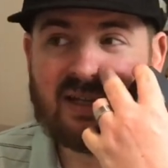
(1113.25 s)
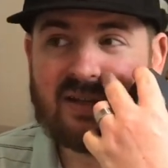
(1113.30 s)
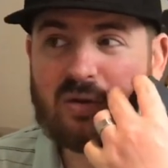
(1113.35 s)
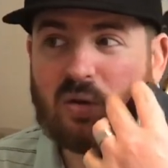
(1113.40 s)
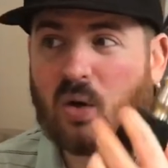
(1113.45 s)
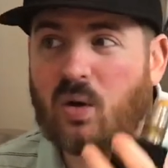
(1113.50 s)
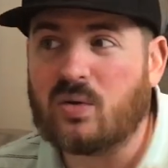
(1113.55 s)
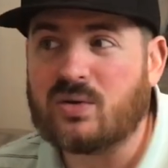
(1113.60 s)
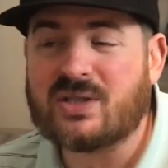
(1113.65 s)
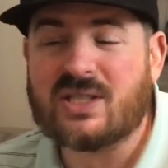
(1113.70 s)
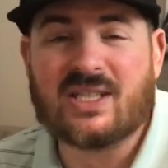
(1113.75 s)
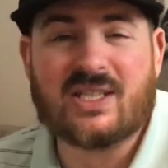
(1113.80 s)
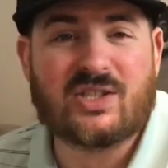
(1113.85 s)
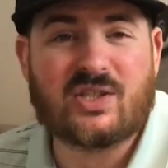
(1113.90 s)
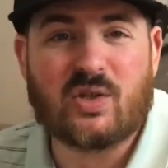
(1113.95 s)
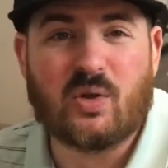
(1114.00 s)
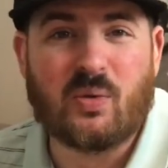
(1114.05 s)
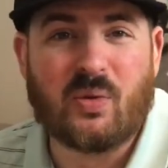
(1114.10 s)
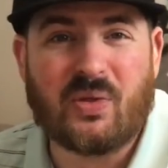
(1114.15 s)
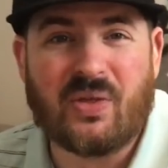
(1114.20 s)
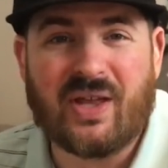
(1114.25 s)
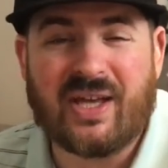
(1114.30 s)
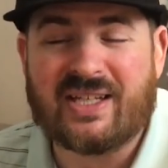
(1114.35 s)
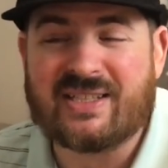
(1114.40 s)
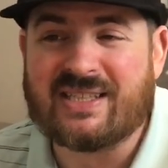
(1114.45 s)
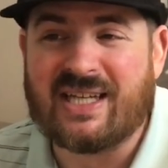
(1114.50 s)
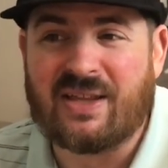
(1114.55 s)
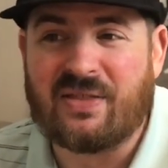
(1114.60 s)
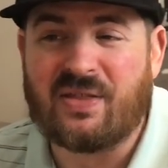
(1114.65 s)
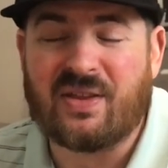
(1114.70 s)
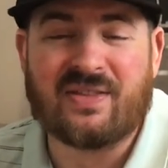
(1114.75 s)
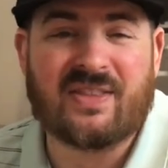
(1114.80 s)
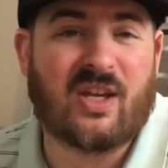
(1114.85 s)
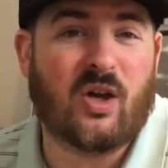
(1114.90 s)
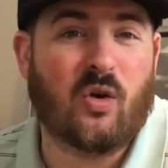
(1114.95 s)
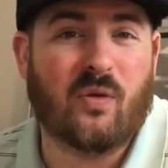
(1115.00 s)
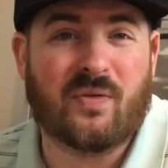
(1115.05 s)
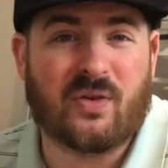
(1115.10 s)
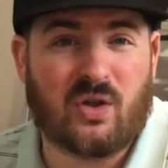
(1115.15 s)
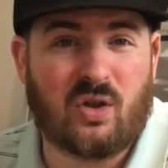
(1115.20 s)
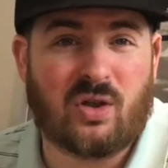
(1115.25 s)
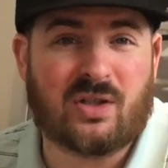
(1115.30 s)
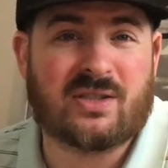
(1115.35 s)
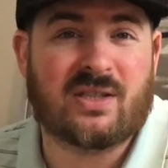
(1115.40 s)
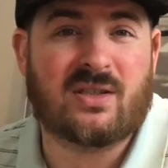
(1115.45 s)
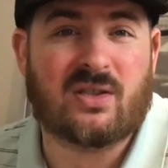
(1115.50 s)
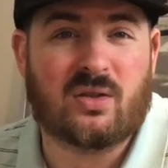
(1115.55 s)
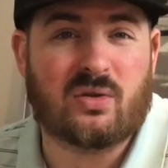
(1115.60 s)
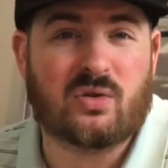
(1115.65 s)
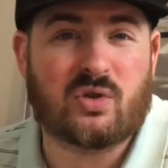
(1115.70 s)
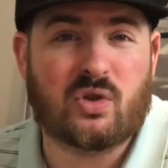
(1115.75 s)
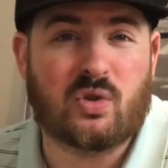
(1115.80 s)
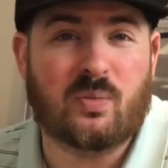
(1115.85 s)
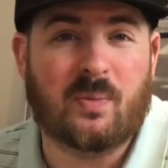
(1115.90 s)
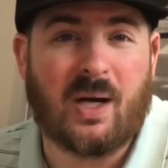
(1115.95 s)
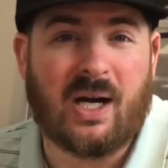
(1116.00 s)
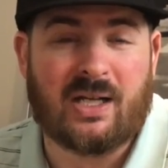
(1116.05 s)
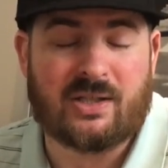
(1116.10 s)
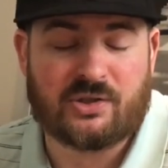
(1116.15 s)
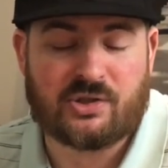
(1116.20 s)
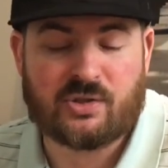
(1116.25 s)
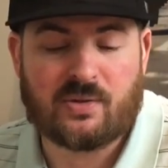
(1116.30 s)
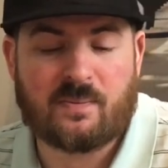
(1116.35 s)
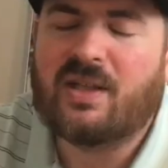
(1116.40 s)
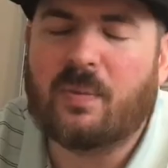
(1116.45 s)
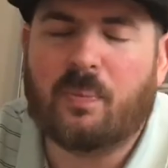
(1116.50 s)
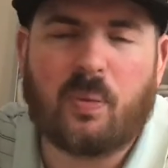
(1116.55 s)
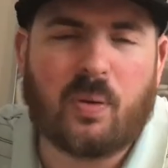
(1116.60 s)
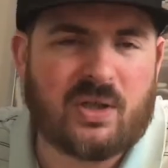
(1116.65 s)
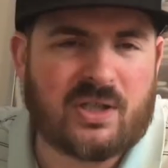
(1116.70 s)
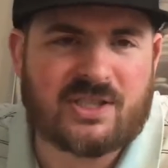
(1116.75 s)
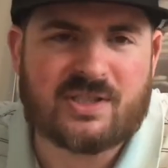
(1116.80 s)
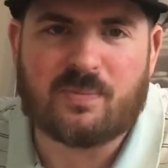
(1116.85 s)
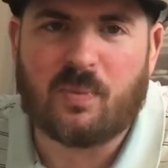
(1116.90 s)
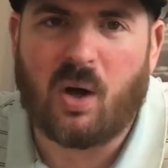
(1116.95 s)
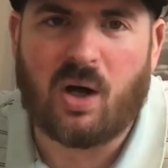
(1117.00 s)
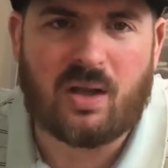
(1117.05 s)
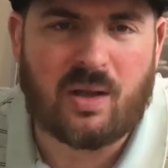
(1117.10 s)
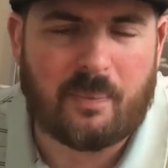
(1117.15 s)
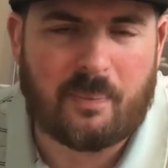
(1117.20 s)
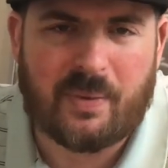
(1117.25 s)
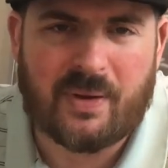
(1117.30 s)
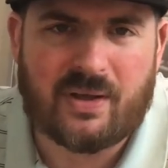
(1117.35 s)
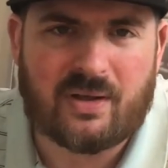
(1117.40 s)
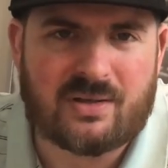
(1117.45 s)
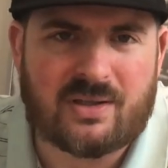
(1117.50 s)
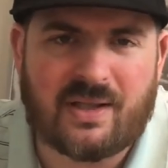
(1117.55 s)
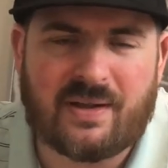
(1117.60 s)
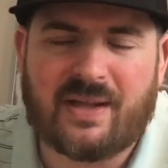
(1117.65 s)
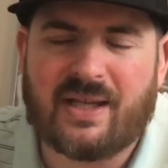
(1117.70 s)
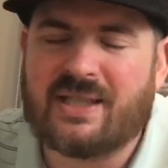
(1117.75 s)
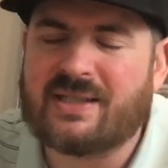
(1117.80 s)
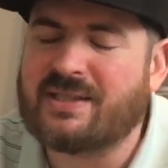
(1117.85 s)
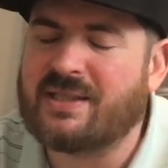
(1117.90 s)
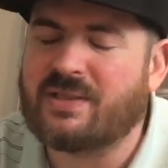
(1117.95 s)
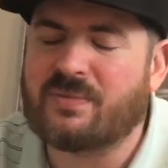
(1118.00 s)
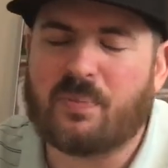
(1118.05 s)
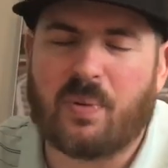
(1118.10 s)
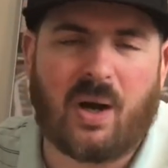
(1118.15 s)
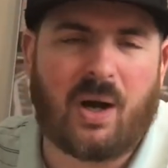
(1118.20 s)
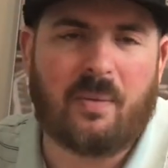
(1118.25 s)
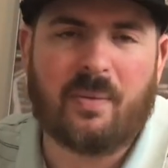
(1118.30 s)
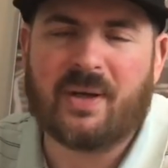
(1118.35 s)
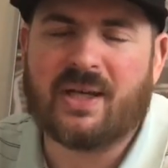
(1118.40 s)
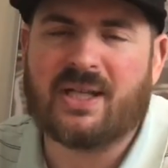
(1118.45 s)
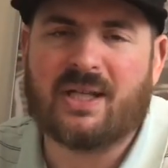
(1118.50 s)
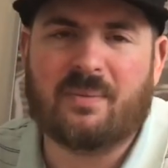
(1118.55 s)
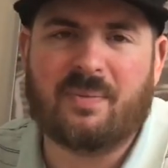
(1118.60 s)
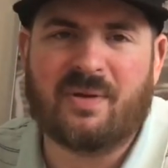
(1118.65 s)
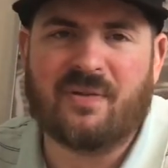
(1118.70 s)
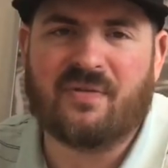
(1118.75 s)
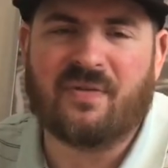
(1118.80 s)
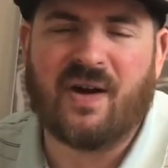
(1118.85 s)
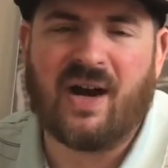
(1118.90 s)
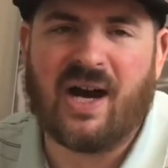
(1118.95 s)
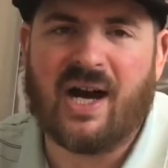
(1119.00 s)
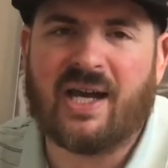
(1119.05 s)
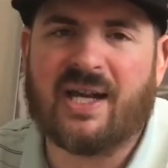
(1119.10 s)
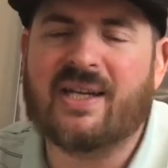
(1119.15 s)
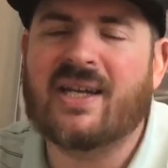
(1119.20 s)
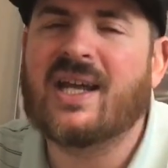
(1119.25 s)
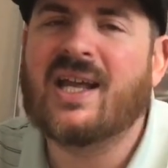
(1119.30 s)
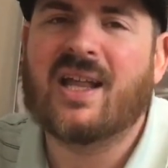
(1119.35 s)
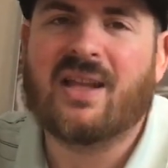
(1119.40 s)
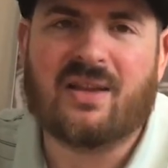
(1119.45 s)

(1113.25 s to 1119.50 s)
Those are the two things I think they overlooked a little too much. You put a smaller build on this, it's probably going to be fine.